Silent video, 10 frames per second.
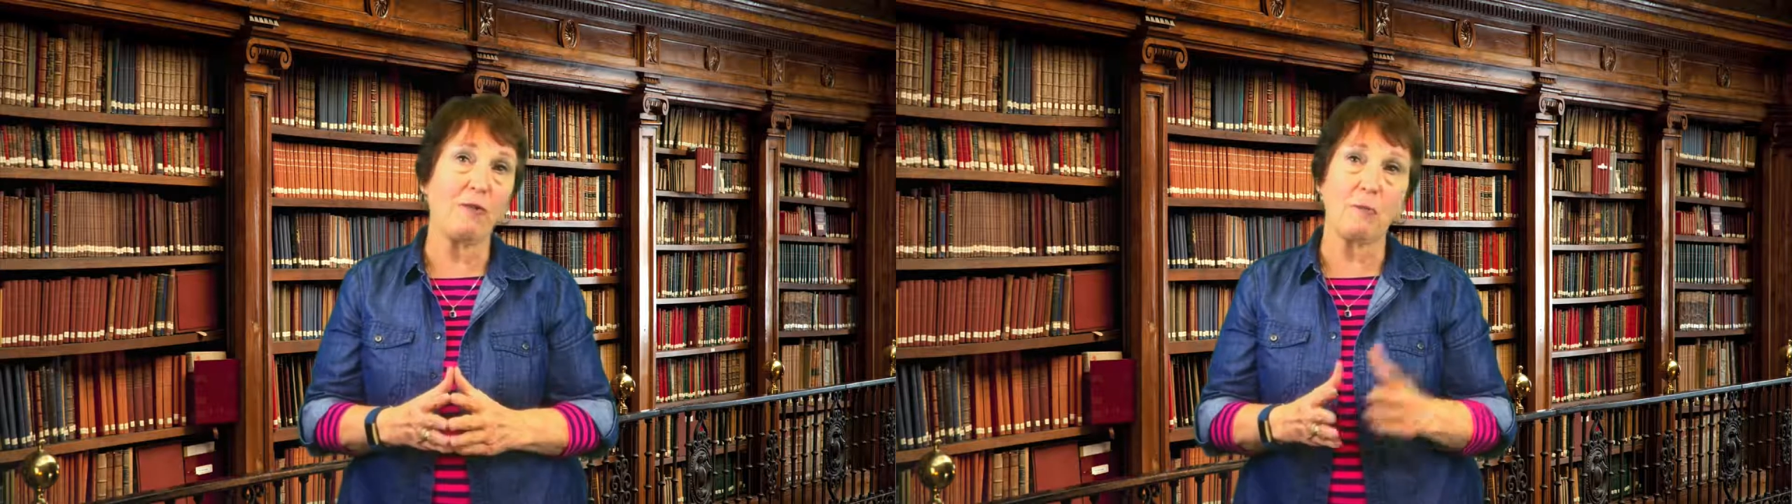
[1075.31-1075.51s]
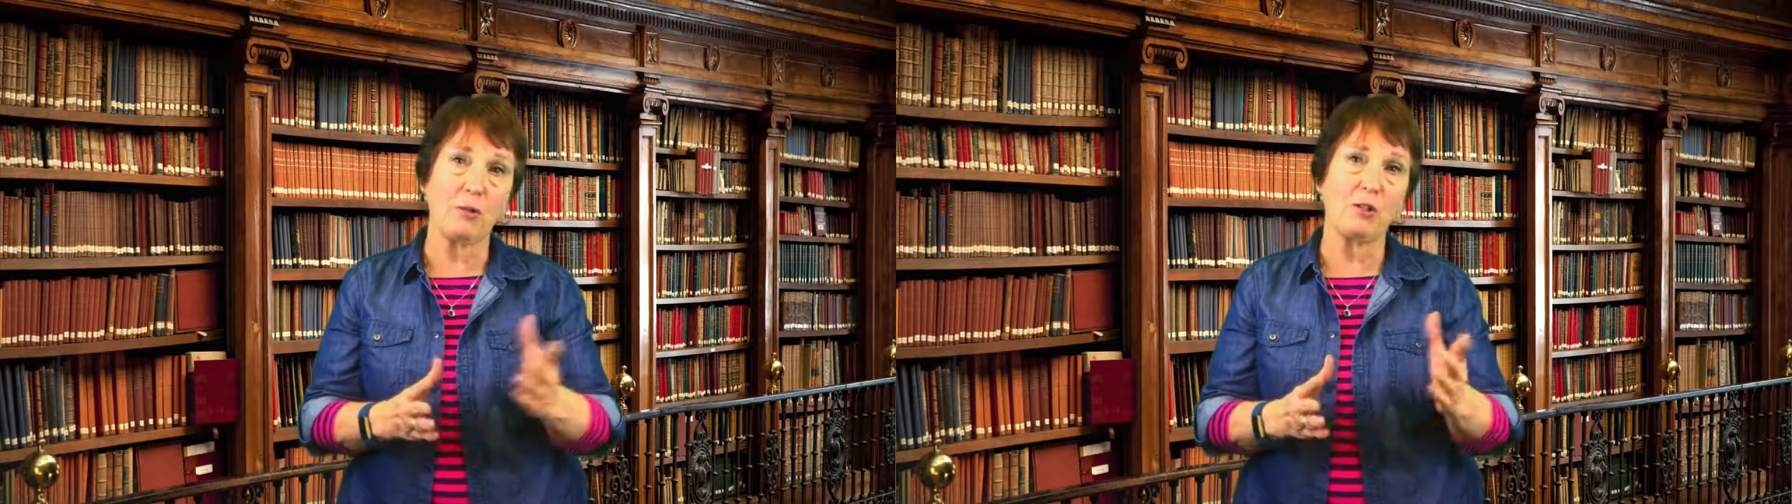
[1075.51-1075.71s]

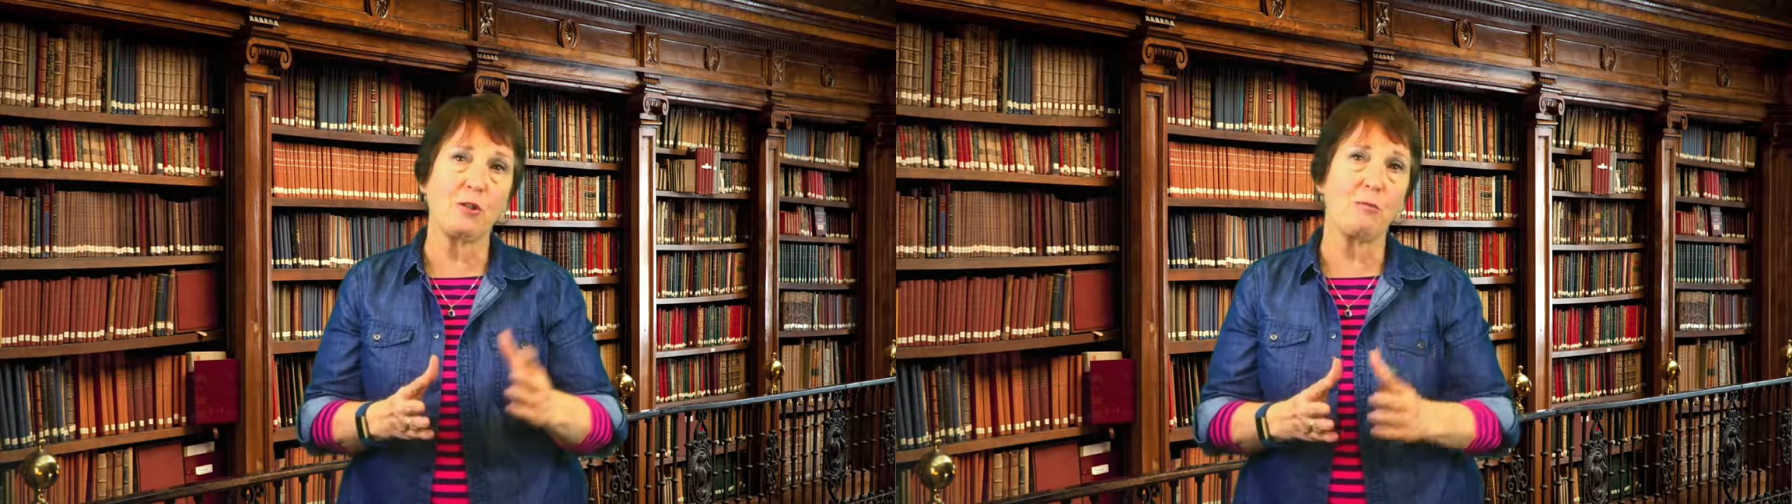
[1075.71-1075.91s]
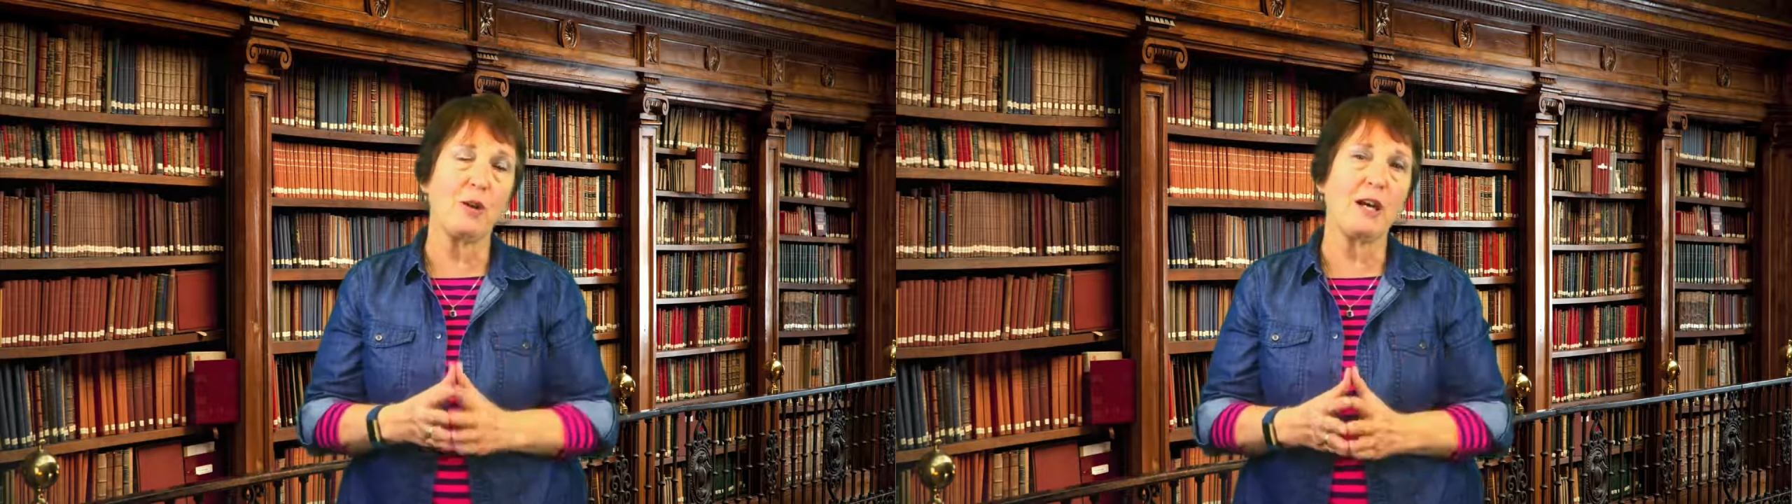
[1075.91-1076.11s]
for books
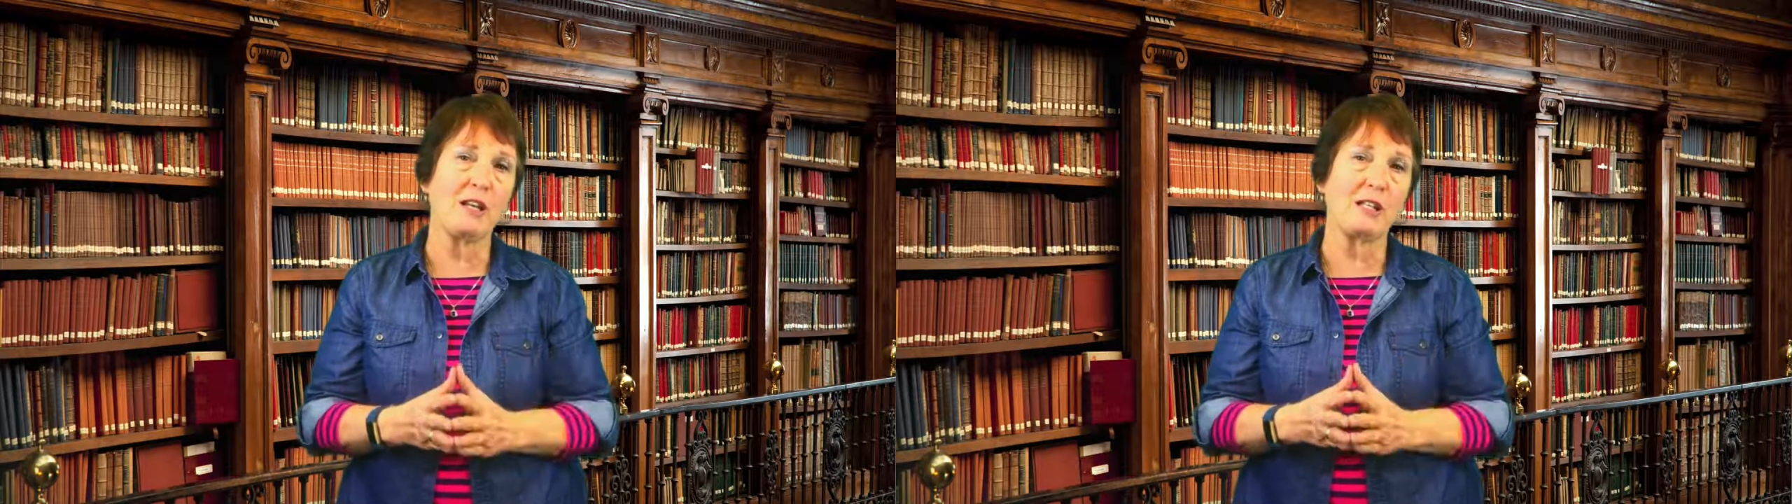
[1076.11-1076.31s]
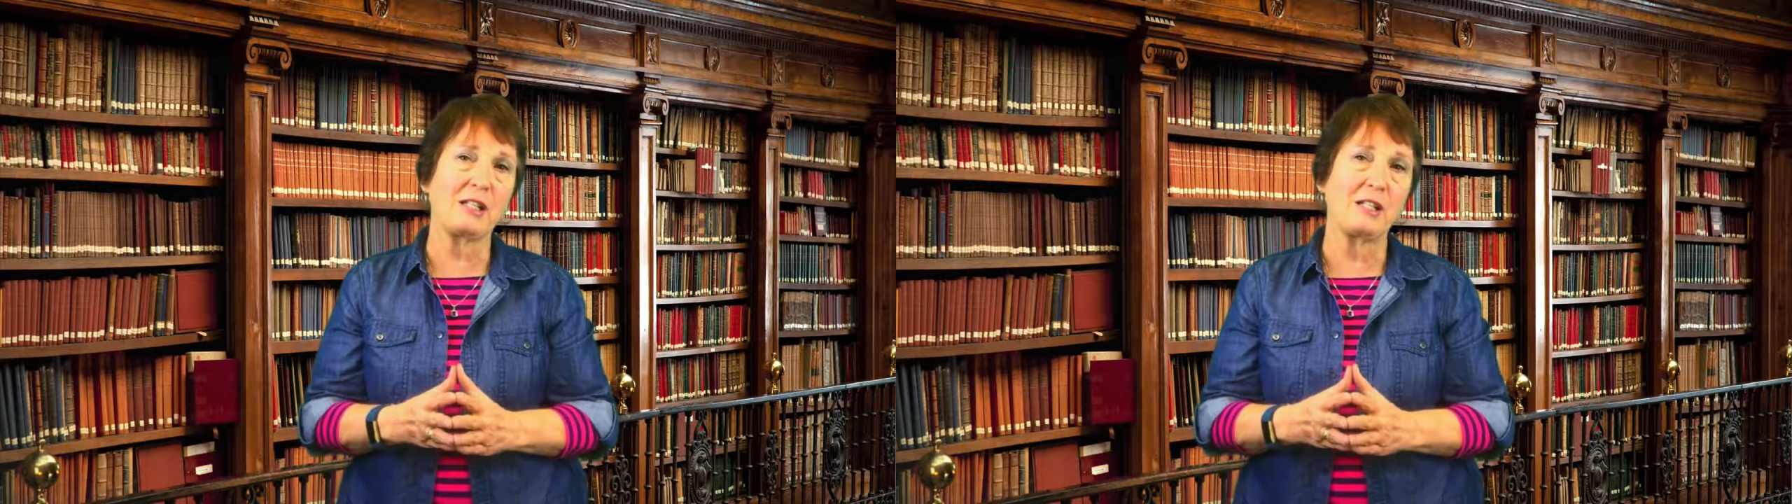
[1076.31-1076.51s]
or
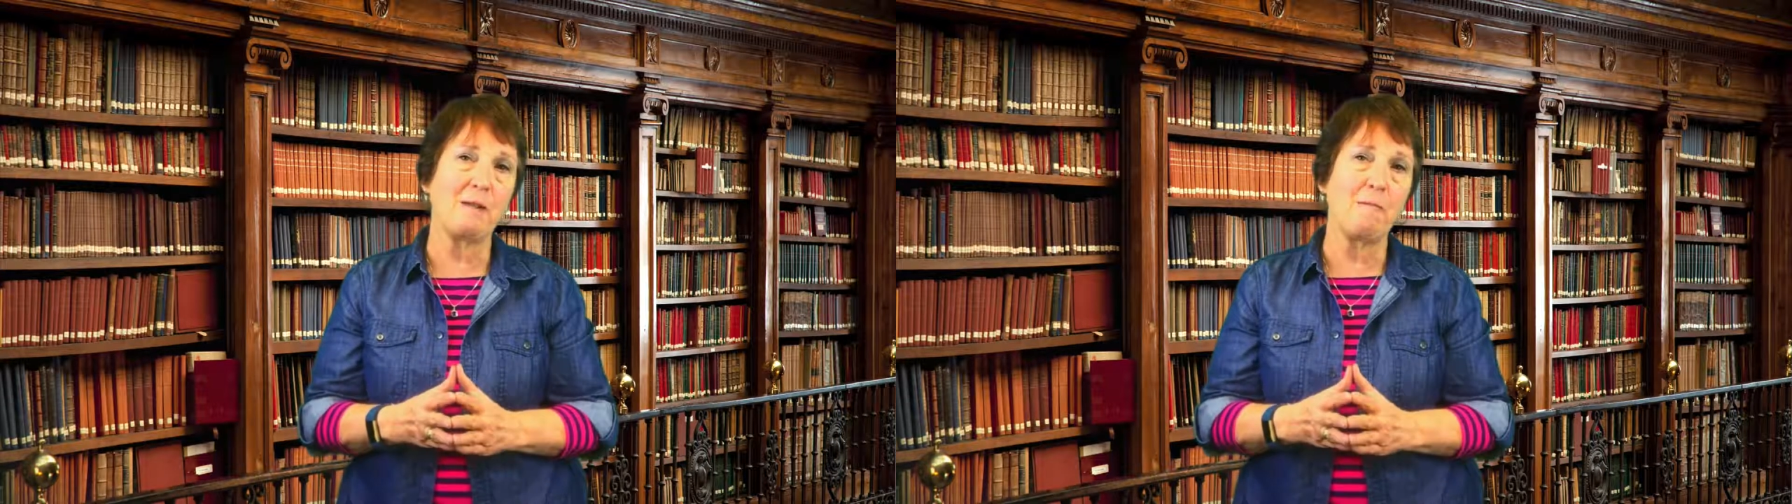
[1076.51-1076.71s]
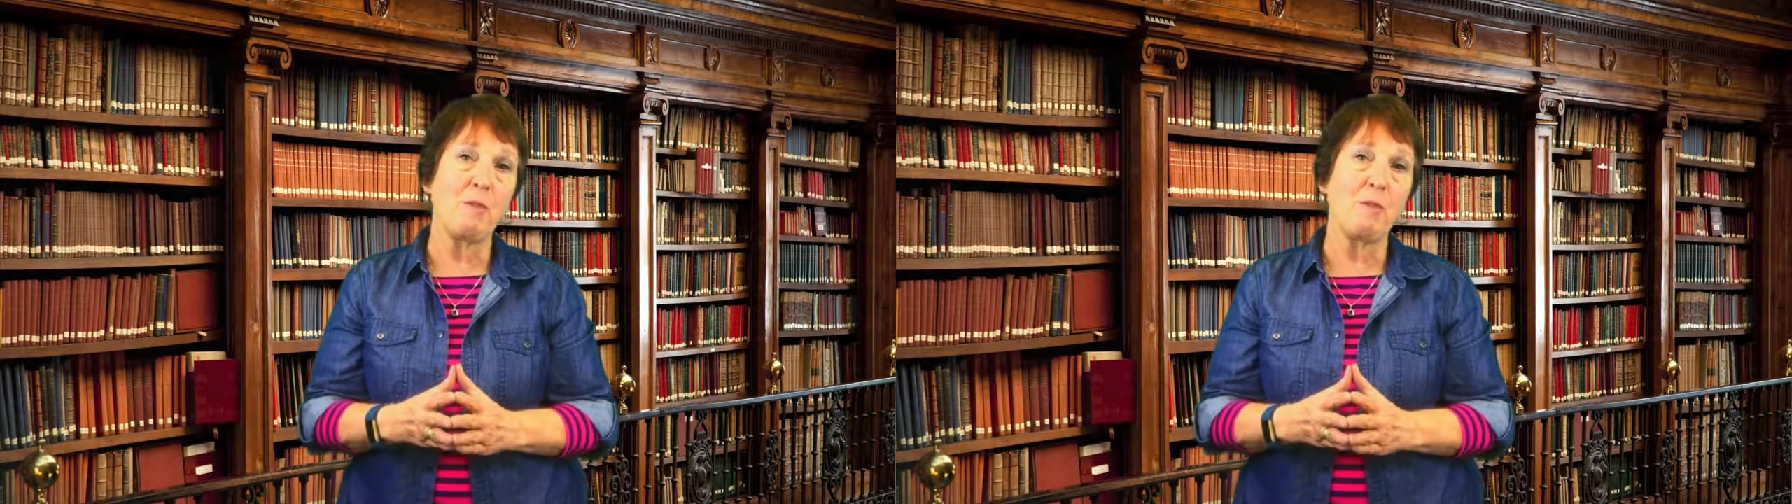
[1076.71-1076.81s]
products.